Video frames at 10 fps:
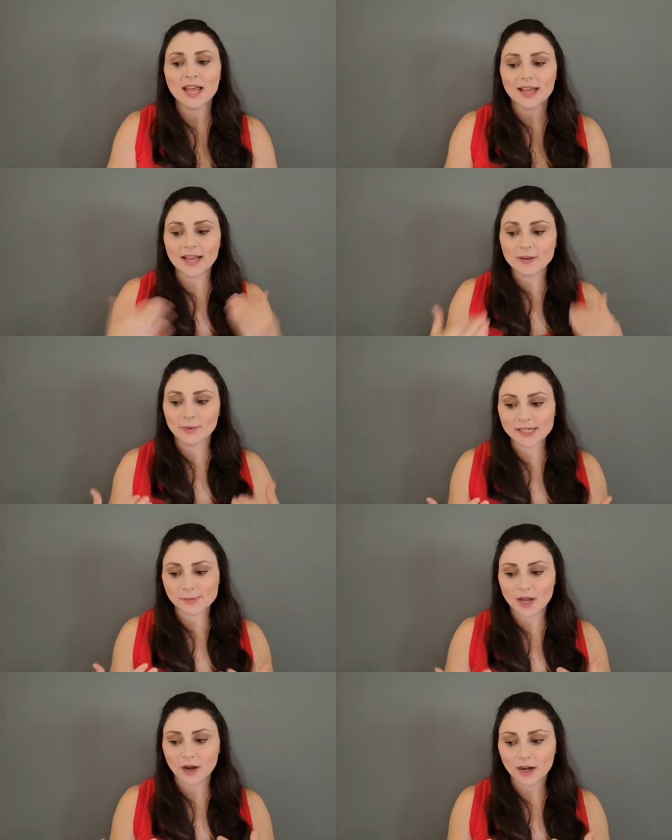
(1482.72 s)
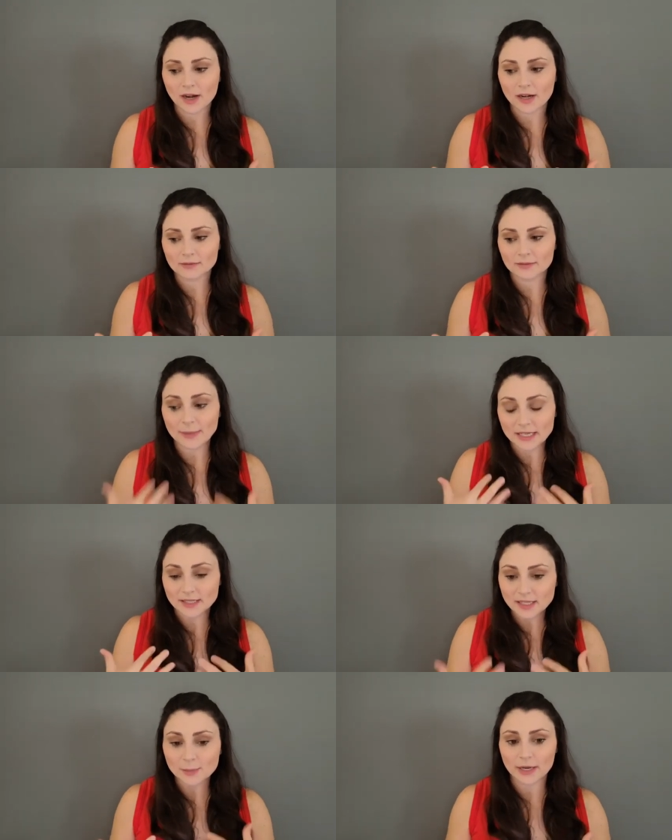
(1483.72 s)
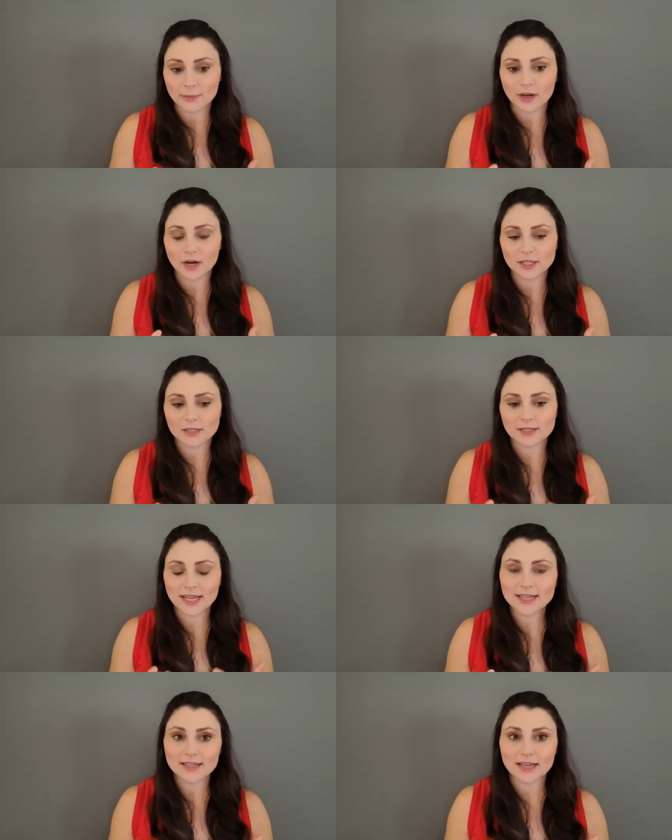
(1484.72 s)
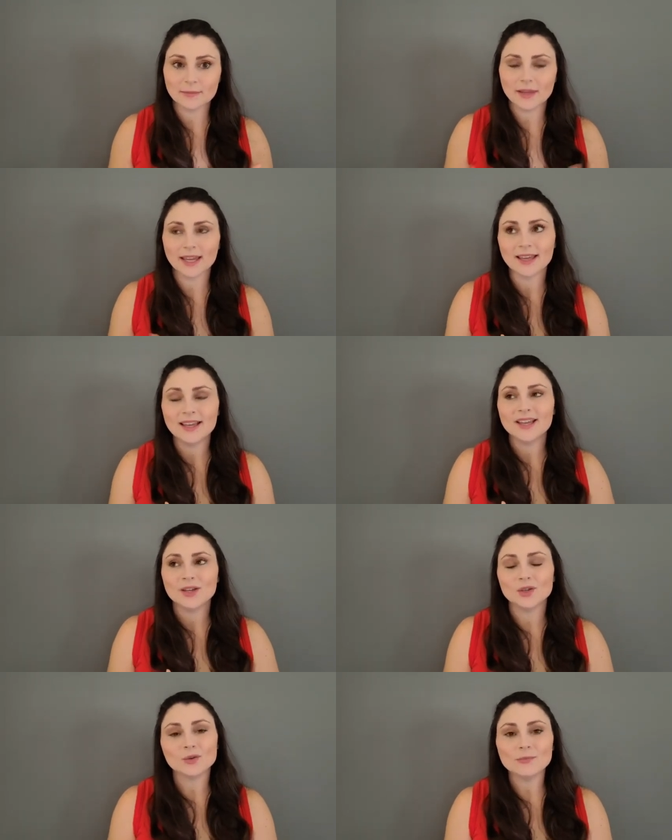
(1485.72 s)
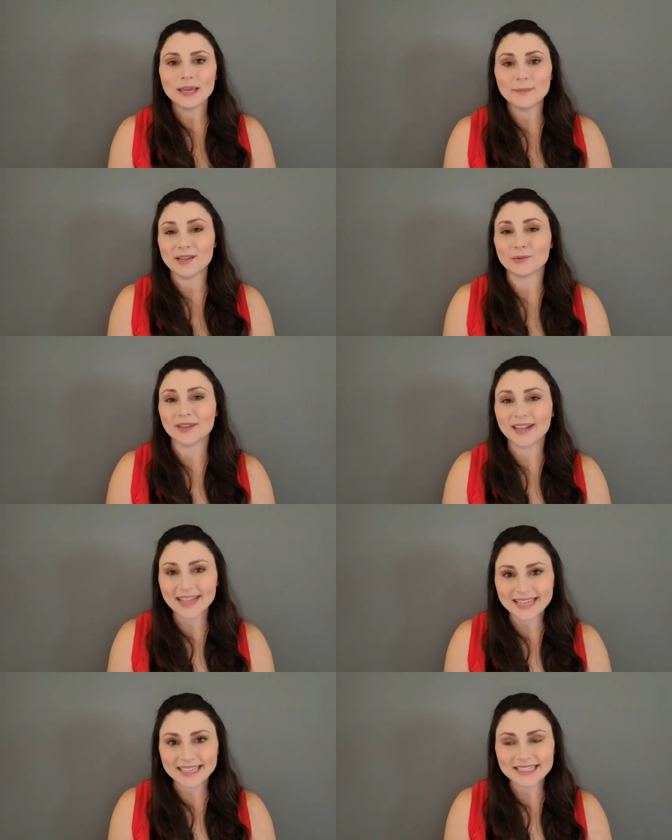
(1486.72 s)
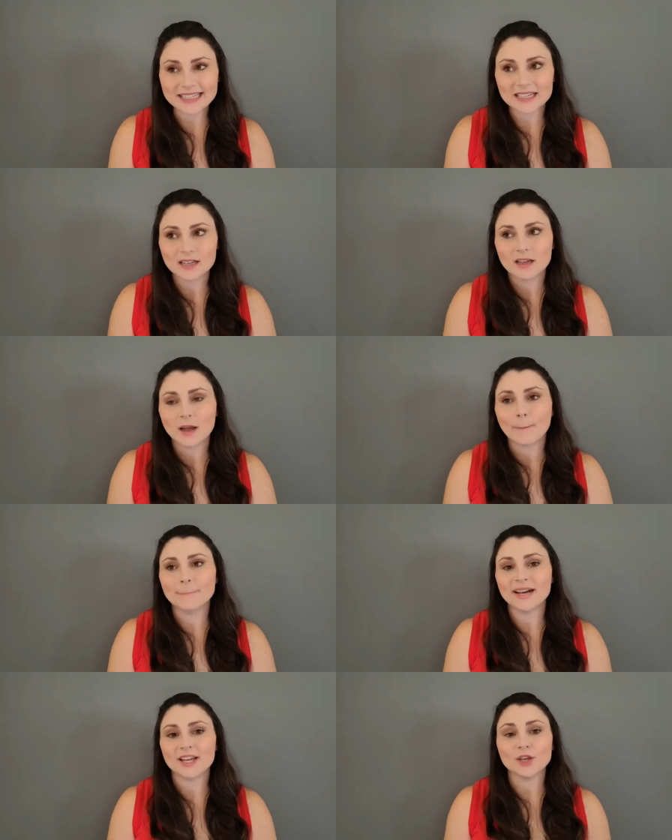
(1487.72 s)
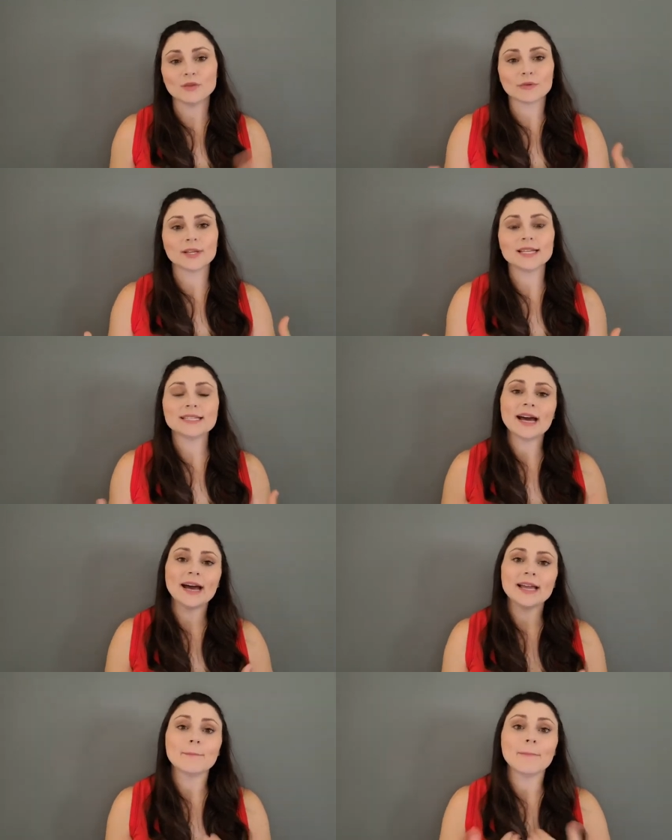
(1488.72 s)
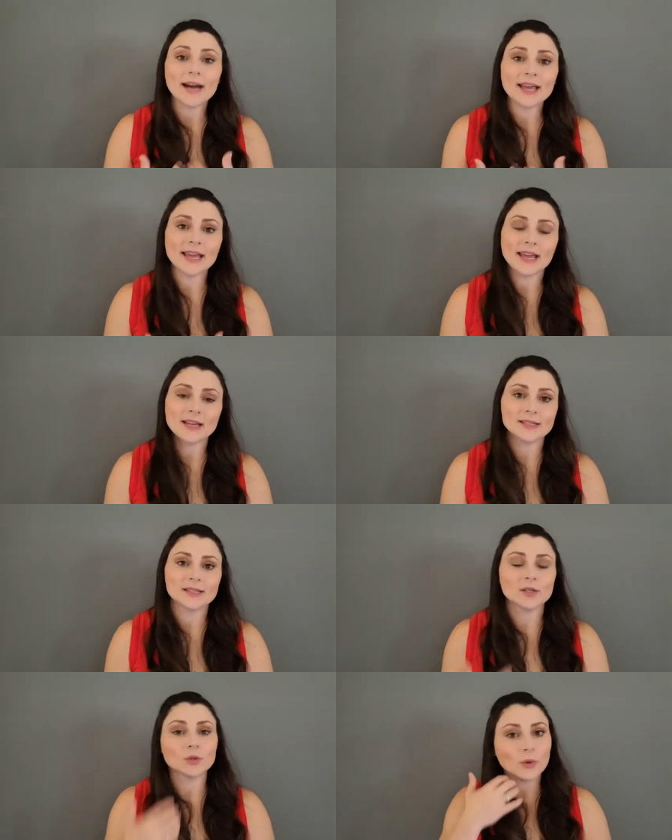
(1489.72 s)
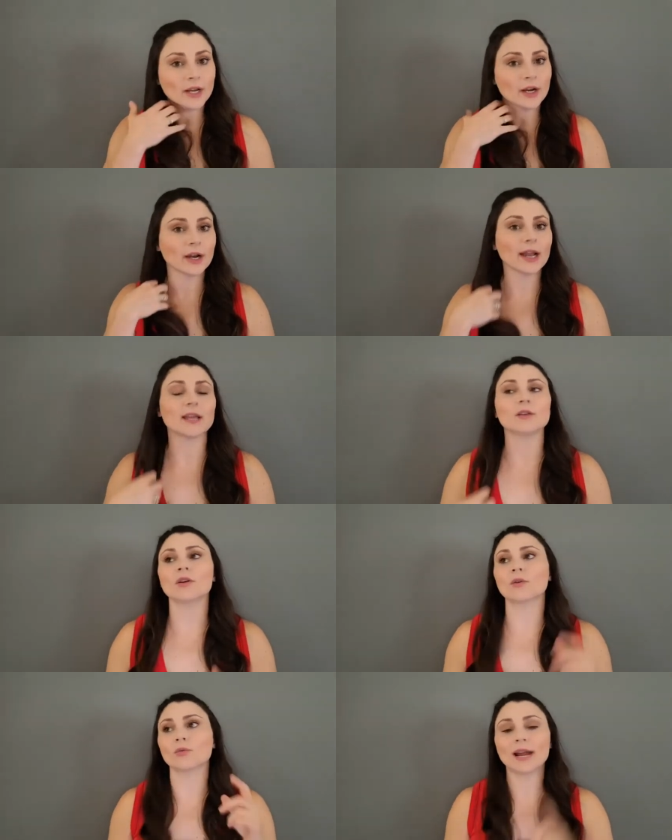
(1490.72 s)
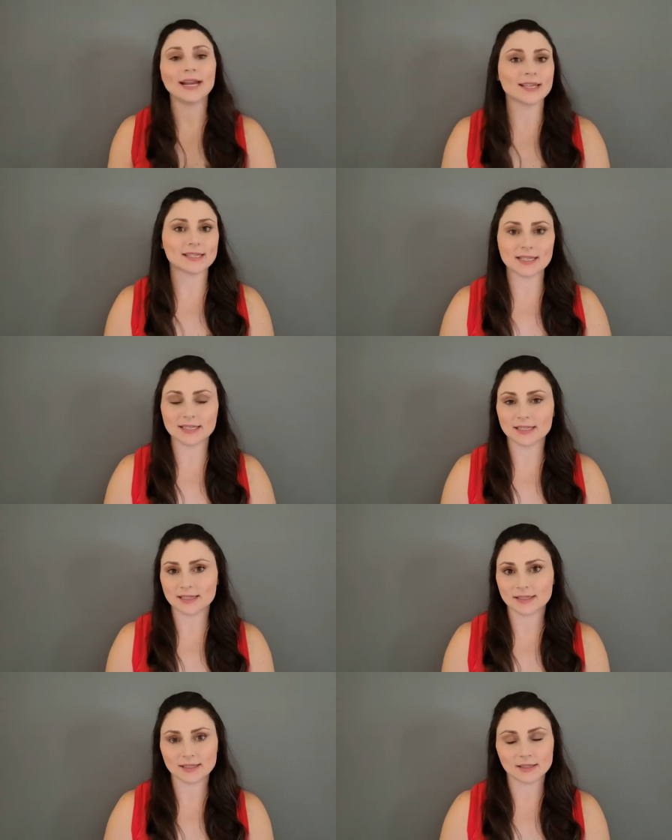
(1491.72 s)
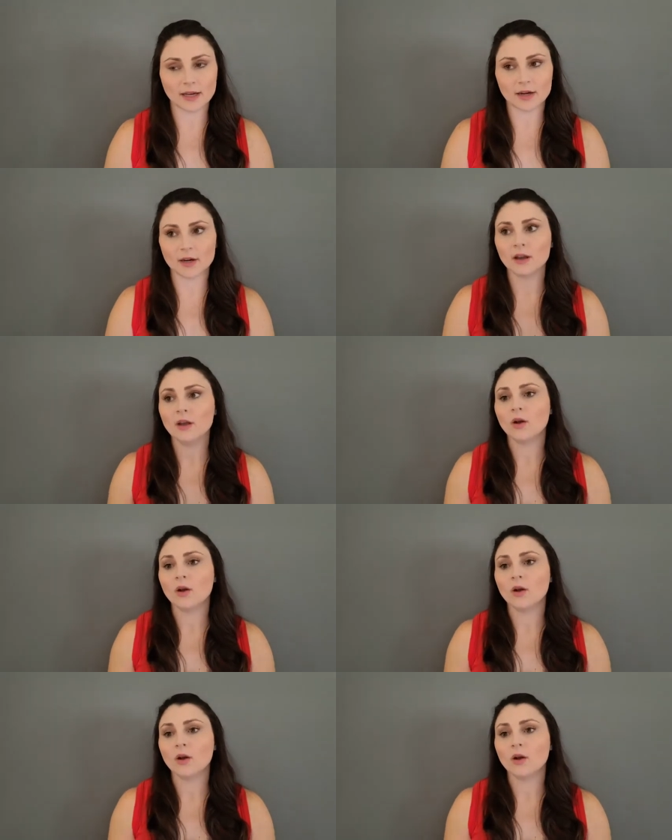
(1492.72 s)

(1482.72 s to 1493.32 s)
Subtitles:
It kind of breaks my heart. It does break my heart to say to them, like, you may be right, but you've really tied my hands as the lawyer in writing a cease and desist letter